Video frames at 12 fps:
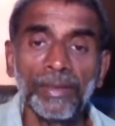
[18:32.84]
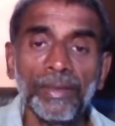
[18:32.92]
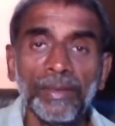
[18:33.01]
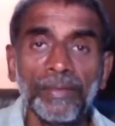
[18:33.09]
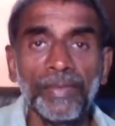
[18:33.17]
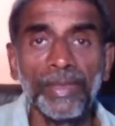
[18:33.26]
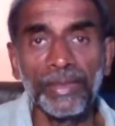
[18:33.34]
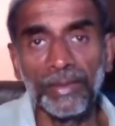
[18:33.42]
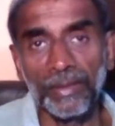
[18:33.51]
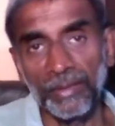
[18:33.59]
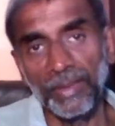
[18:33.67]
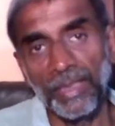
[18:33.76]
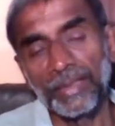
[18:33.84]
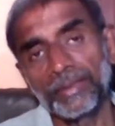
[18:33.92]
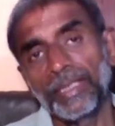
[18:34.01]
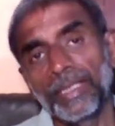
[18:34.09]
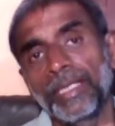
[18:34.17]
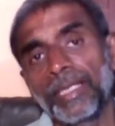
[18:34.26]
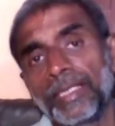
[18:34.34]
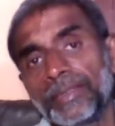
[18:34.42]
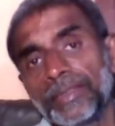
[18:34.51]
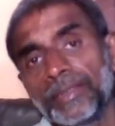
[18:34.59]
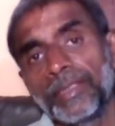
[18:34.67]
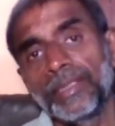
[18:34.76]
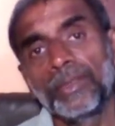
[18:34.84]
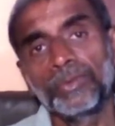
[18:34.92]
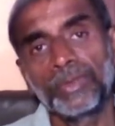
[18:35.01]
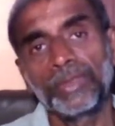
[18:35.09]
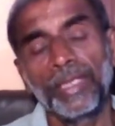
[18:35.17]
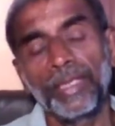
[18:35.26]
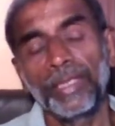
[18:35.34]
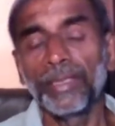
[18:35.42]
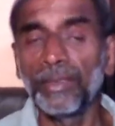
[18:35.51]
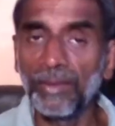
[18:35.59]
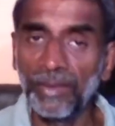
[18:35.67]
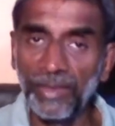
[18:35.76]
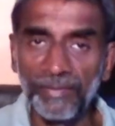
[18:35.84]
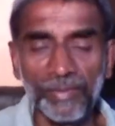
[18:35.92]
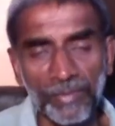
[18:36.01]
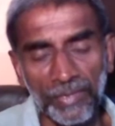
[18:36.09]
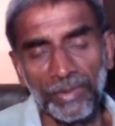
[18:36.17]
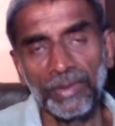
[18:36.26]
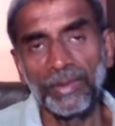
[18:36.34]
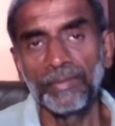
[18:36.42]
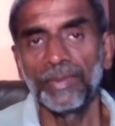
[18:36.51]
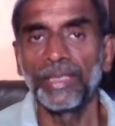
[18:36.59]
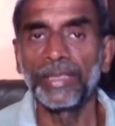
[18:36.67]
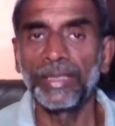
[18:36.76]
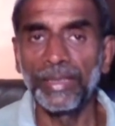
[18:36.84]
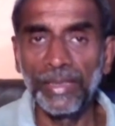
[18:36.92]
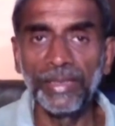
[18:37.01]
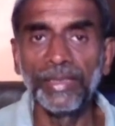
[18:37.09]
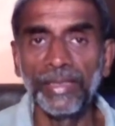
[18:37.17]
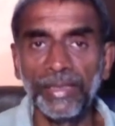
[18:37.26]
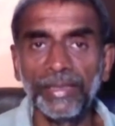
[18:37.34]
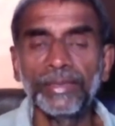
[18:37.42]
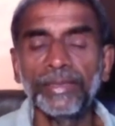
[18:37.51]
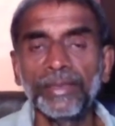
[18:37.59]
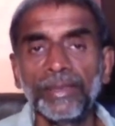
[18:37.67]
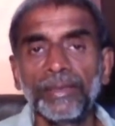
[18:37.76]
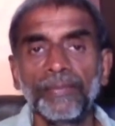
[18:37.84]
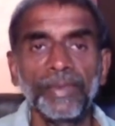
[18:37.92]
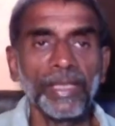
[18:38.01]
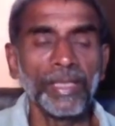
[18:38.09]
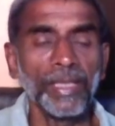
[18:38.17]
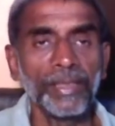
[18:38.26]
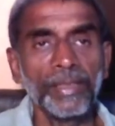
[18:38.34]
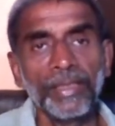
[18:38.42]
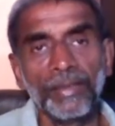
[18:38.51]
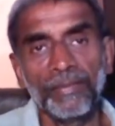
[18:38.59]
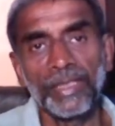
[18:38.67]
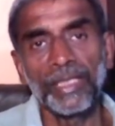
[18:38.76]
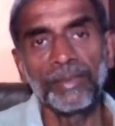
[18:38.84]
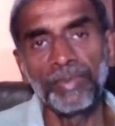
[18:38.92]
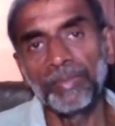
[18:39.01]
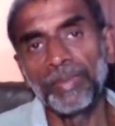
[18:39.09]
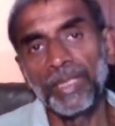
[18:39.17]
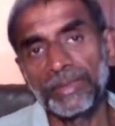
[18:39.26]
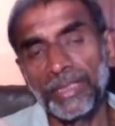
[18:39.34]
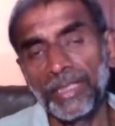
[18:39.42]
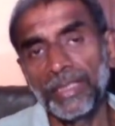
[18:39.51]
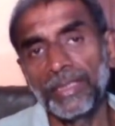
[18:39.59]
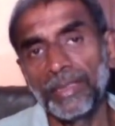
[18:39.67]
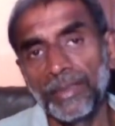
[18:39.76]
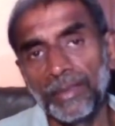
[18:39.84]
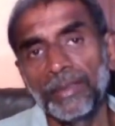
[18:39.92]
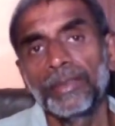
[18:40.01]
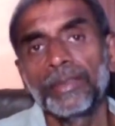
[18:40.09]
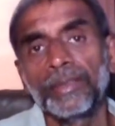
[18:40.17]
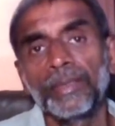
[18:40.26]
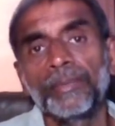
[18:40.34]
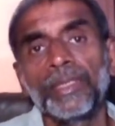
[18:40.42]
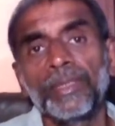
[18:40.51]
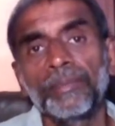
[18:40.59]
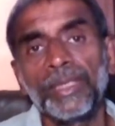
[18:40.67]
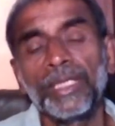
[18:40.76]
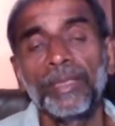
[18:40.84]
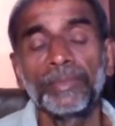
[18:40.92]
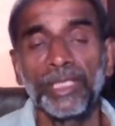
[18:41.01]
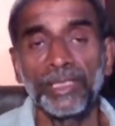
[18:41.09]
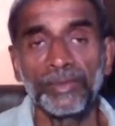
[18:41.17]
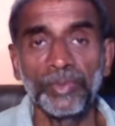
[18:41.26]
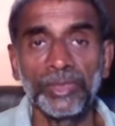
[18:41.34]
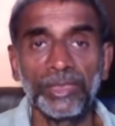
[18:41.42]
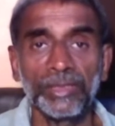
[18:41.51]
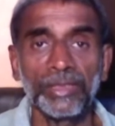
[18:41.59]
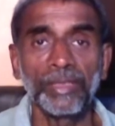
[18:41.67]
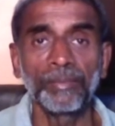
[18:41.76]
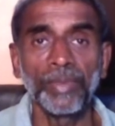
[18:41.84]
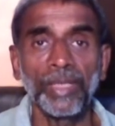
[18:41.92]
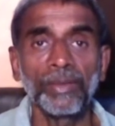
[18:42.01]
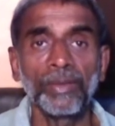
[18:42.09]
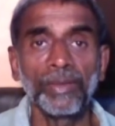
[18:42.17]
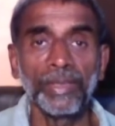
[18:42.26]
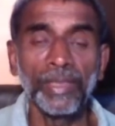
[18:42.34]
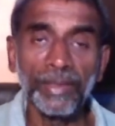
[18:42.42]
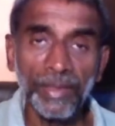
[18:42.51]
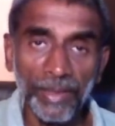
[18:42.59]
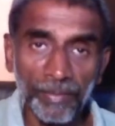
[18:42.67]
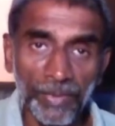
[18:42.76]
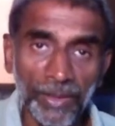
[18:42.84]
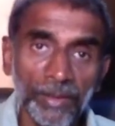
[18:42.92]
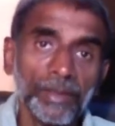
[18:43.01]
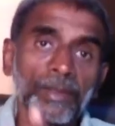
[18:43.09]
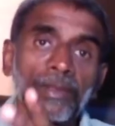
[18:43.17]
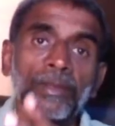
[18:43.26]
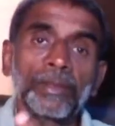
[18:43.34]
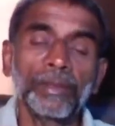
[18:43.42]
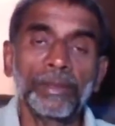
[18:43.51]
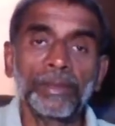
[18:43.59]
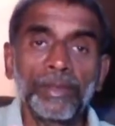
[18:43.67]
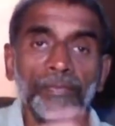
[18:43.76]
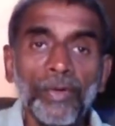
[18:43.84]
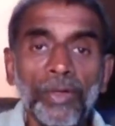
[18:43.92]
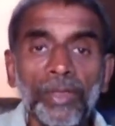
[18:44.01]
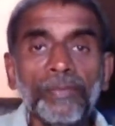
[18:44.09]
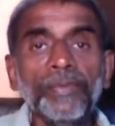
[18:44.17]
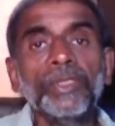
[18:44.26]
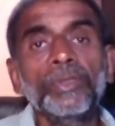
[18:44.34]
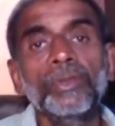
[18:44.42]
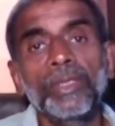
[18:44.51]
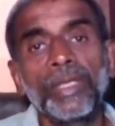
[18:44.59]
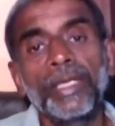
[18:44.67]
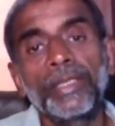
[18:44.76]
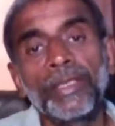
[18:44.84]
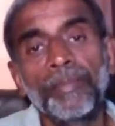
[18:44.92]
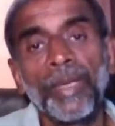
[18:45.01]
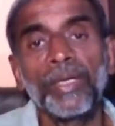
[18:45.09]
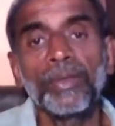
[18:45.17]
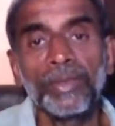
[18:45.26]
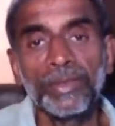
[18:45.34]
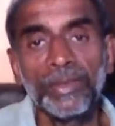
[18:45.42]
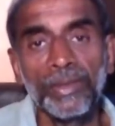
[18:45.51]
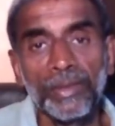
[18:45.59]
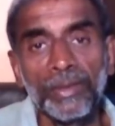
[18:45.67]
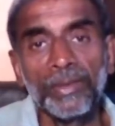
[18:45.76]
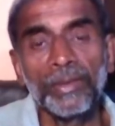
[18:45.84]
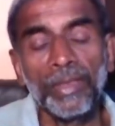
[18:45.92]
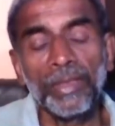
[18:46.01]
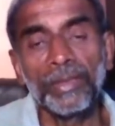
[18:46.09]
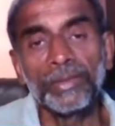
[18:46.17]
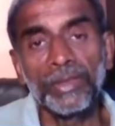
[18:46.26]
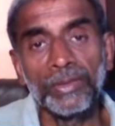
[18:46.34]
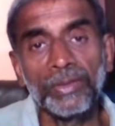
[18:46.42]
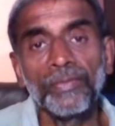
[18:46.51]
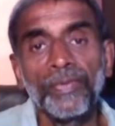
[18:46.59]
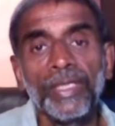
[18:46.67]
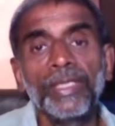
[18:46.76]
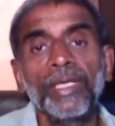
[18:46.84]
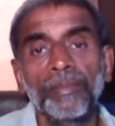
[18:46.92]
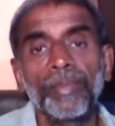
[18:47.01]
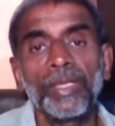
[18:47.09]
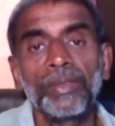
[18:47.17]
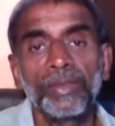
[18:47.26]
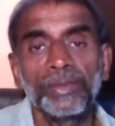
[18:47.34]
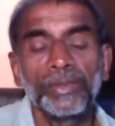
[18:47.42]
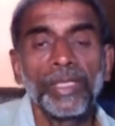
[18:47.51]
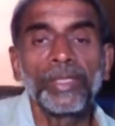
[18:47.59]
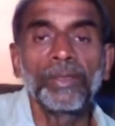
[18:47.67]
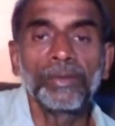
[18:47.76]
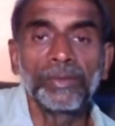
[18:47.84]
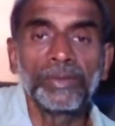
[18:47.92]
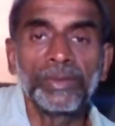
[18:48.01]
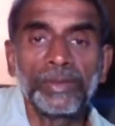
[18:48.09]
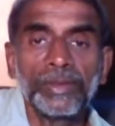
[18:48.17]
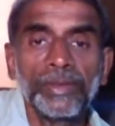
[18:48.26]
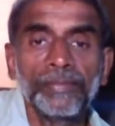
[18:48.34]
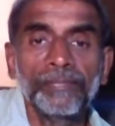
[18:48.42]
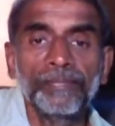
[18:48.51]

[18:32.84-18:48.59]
when as they age, they lose their hearing, or even at an early age, when they can't hear what other people are saying, they may become suspicious and paranoid, and that may evolve into a kind of paranoid schizophrenia, paranoid psychosis.